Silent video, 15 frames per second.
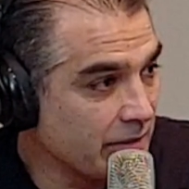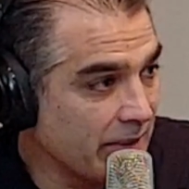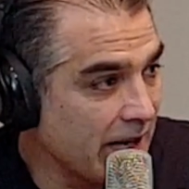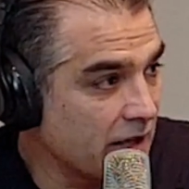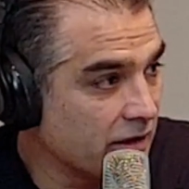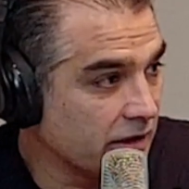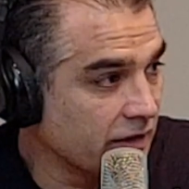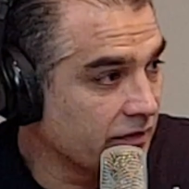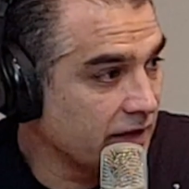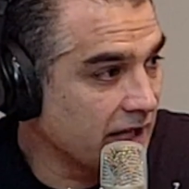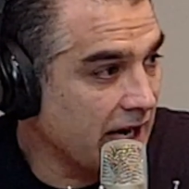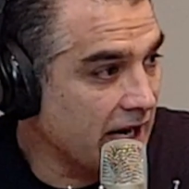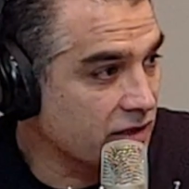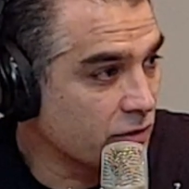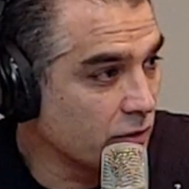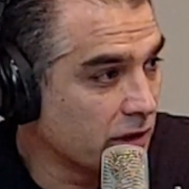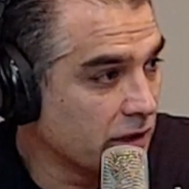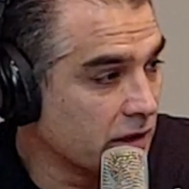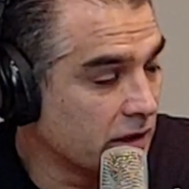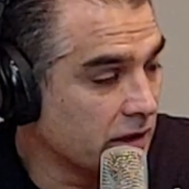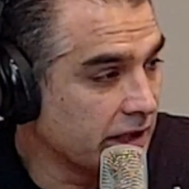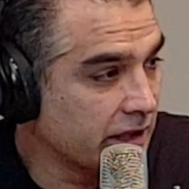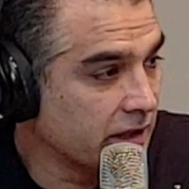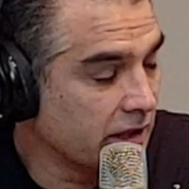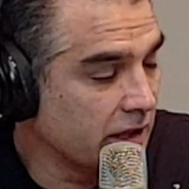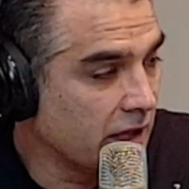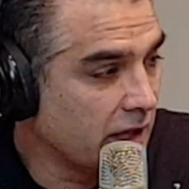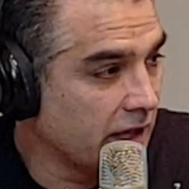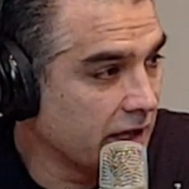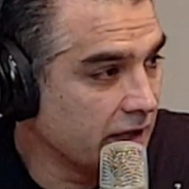amount of the actual
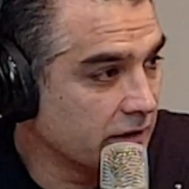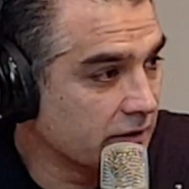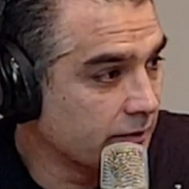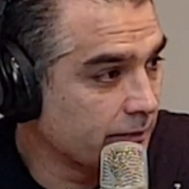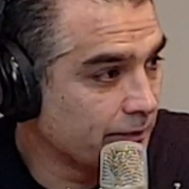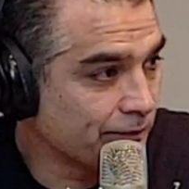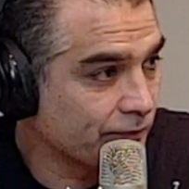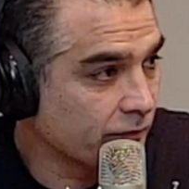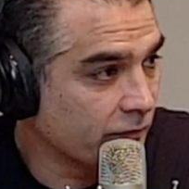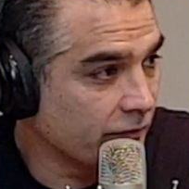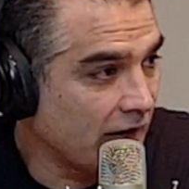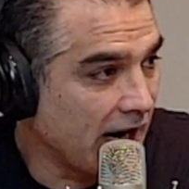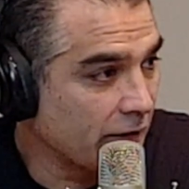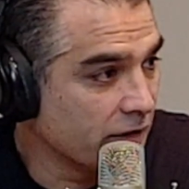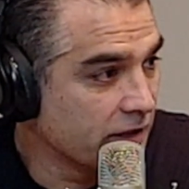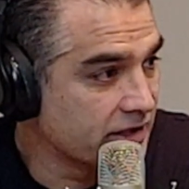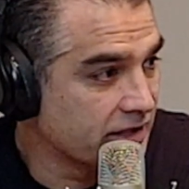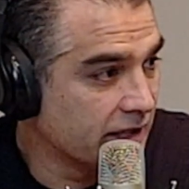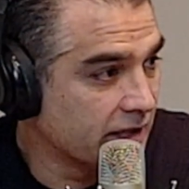virus,